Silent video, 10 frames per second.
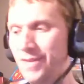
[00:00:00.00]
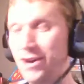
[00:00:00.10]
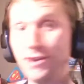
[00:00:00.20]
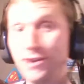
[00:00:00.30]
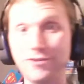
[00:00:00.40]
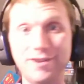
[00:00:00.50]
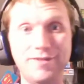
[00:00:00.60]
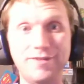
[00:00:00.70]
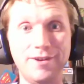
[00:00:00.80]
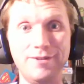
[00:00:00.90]
Trying to
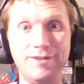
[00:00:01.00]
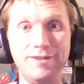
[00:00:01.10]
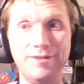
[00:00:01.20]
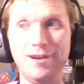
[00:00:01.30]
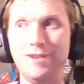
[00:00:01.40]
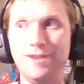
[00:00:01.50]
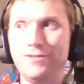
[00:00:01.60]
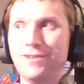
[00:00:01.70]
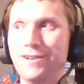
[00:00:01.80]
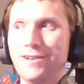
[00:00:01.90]
figure where I was going
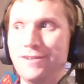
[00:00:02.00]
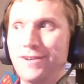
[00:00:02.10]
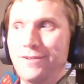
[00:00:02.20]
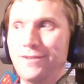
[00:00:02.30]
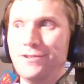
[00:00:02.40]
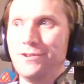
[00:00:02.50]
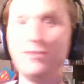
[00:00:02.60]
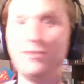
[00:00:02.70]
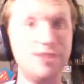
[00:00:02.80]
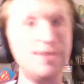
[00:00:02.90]
to
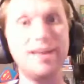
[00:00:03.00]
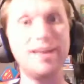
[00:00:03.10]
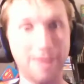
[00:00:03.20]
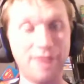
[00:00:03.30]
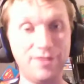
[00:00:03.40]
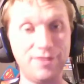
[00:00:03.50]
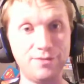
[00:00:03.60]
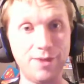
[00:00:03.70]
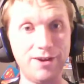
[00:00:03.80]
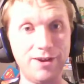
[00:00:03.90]
see. Now the caffeine's
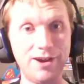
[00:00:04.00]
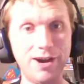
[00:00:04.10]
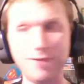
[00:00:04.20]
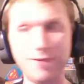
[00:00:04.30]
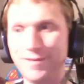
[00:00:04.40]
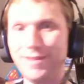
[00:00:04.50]
wearing off and